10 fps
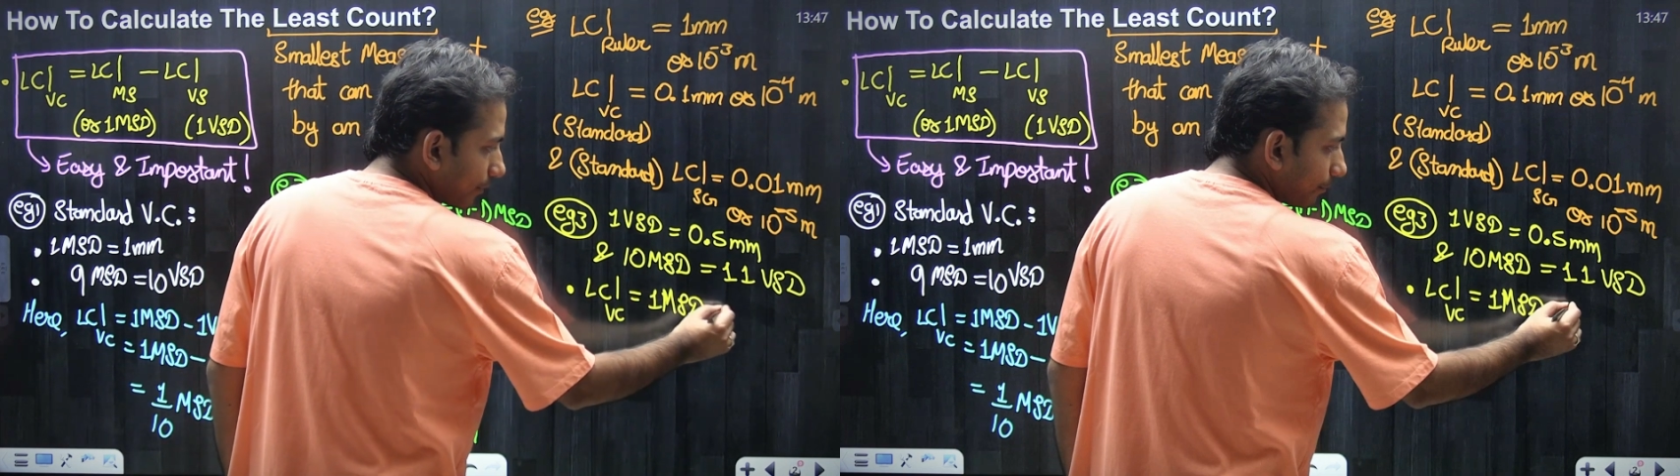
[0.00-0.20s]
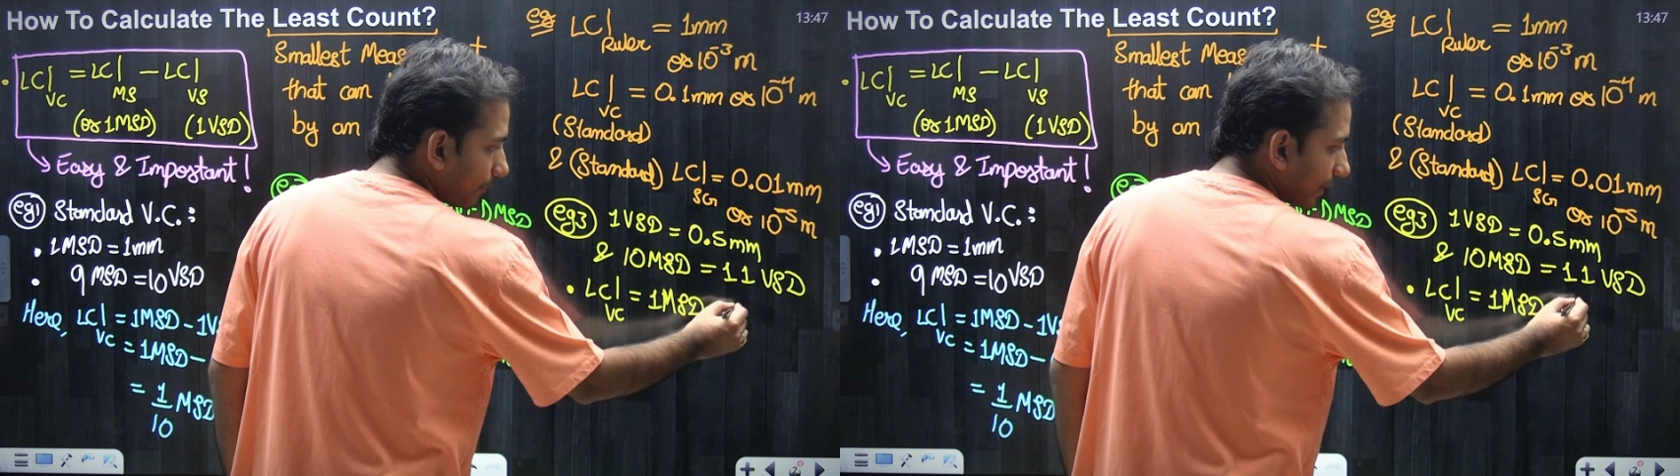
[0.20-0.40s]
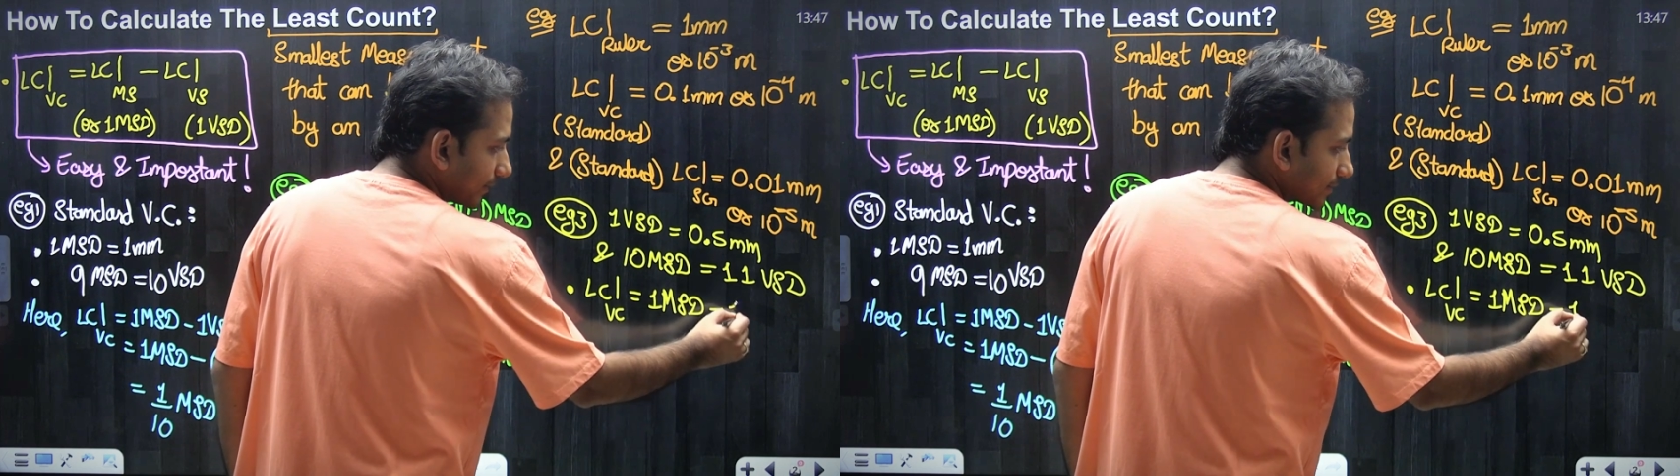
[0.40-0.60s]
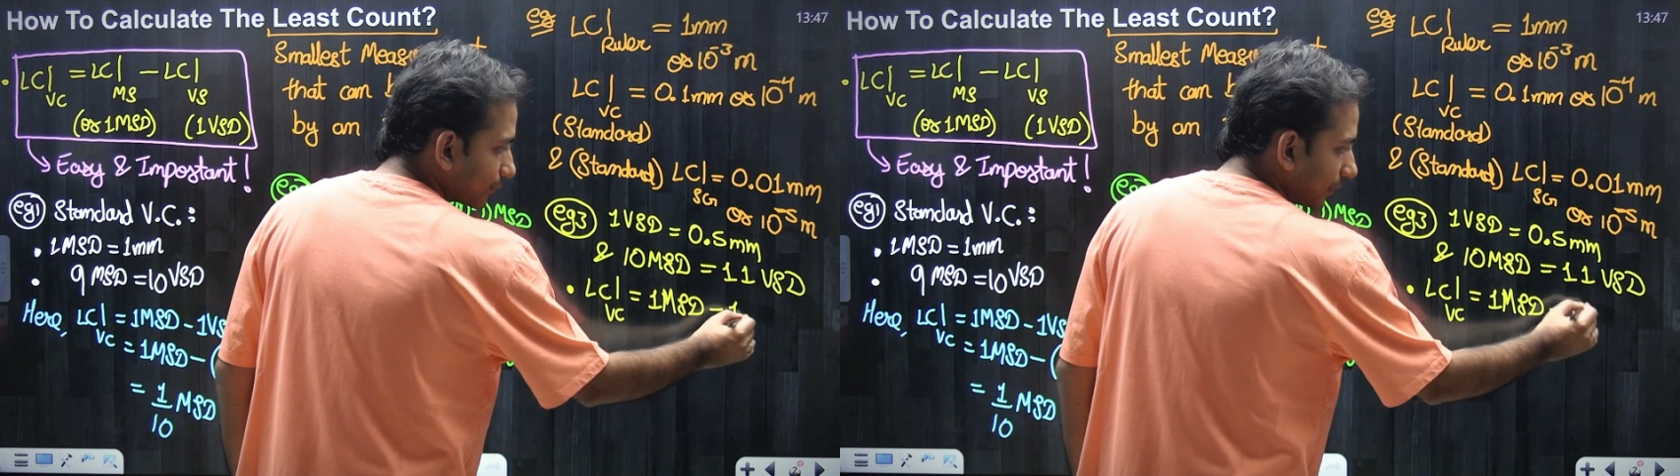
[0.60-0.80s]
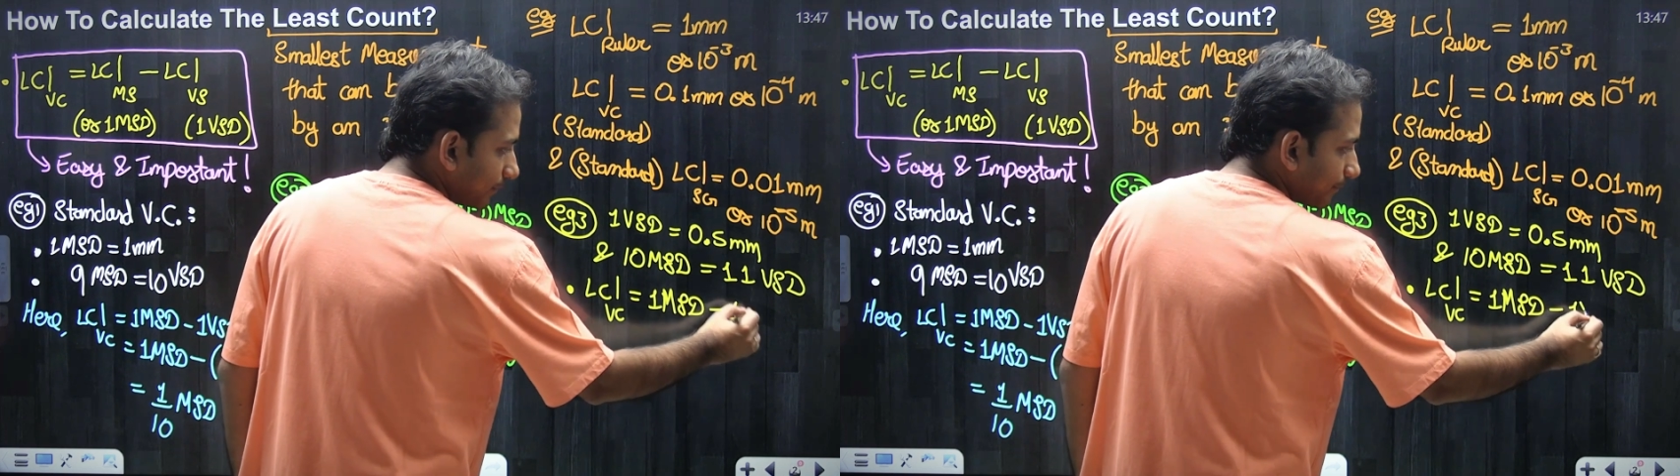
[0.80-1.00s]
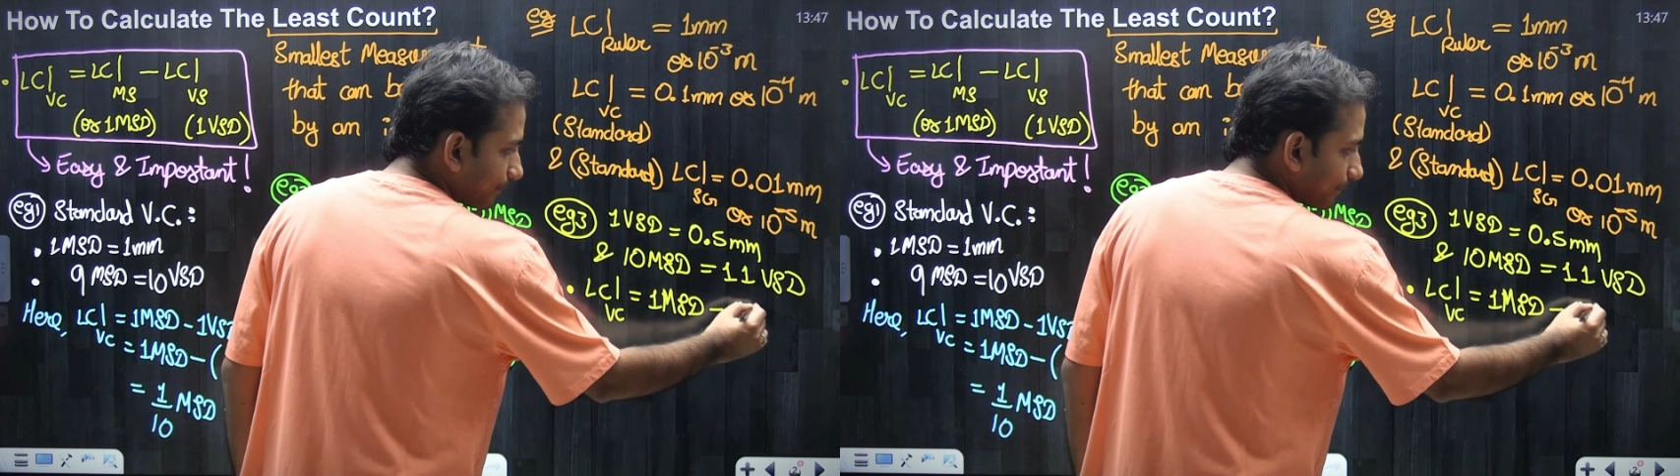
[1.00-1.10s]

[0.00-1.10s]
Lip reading: minus 1